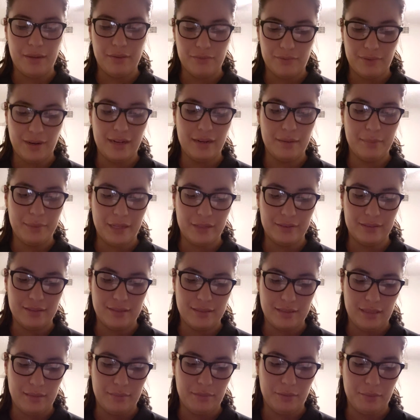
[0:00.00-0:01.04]
right about the
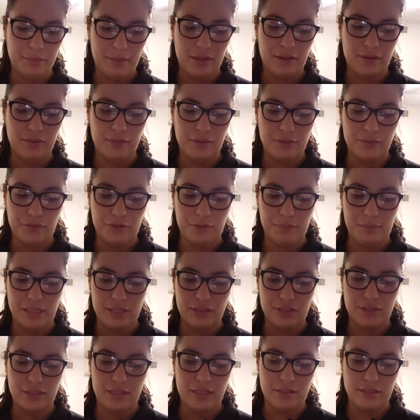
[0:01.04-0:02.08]
same amount of
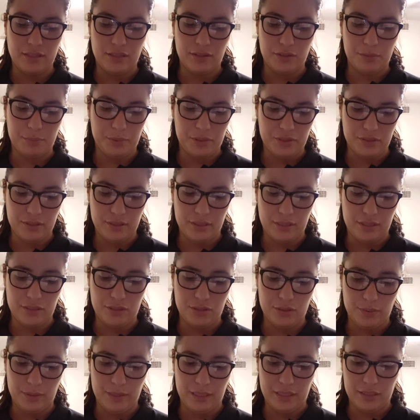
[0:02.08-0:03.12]
information as the other person is
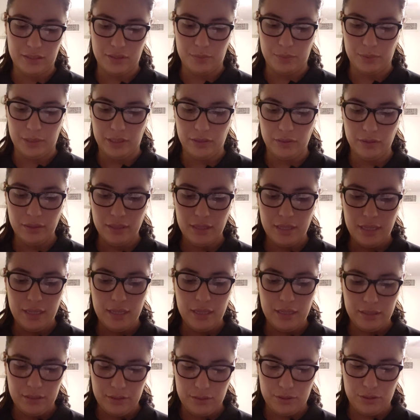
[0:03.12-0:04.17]
doing as well,
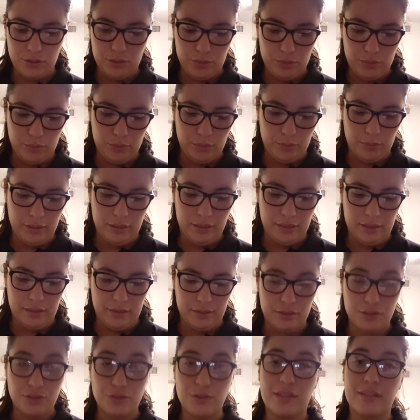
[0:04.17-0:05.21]
to
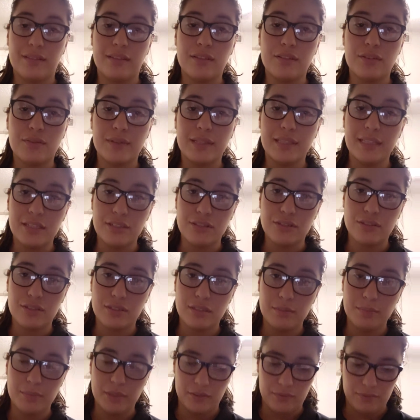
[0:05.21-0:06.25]
strengthen the
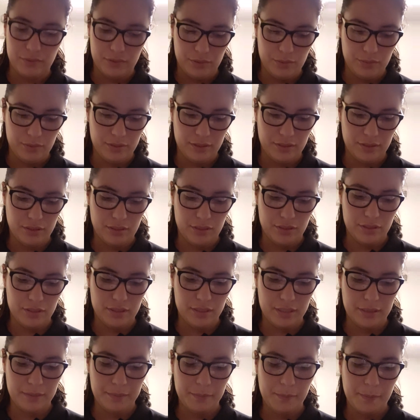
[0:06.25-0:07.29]
relationship and reduce
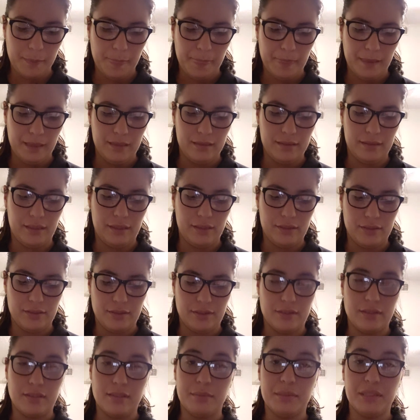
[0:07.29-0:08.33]
uncertainty. There's
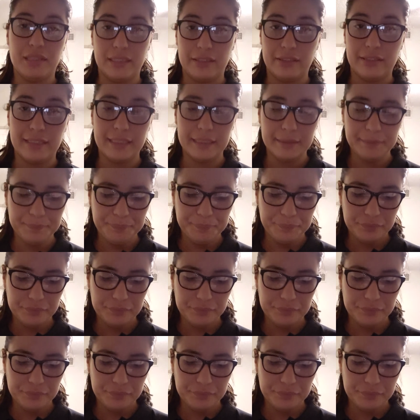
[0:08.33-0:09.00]
similarity.